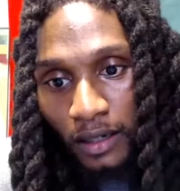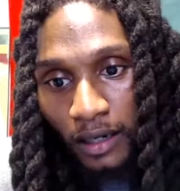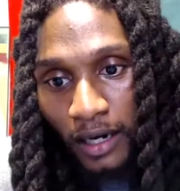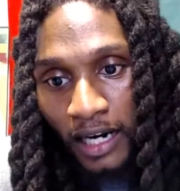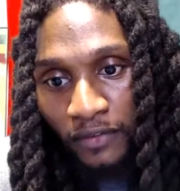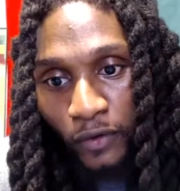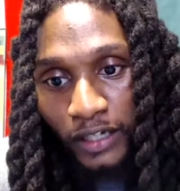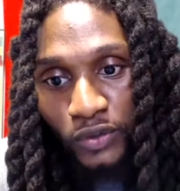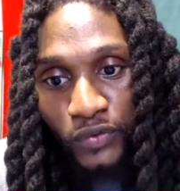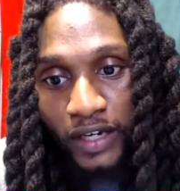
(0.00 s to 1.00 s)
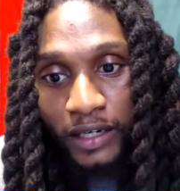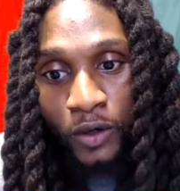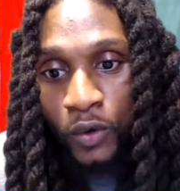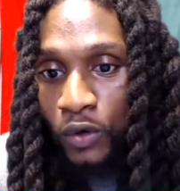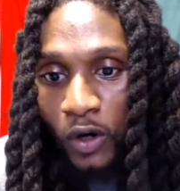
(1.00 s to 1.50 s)
All right, Frank
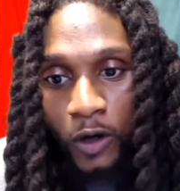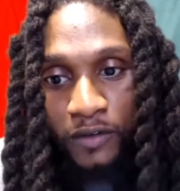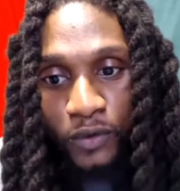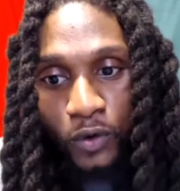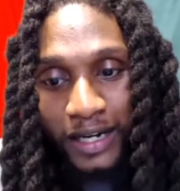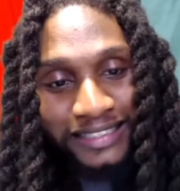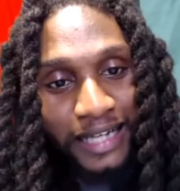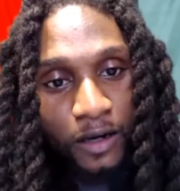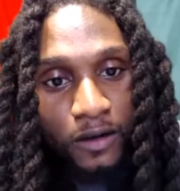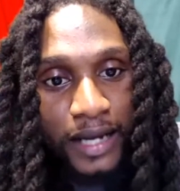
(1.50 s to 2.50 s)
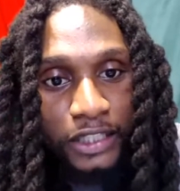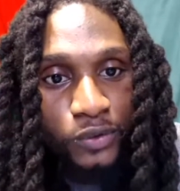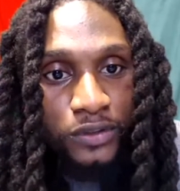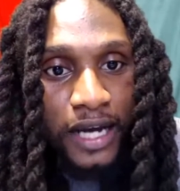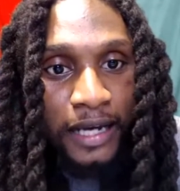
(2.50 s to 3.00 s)
Tufano, carnivore. That's not our
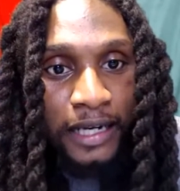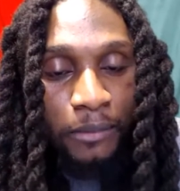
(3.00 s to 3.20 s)
natural diet.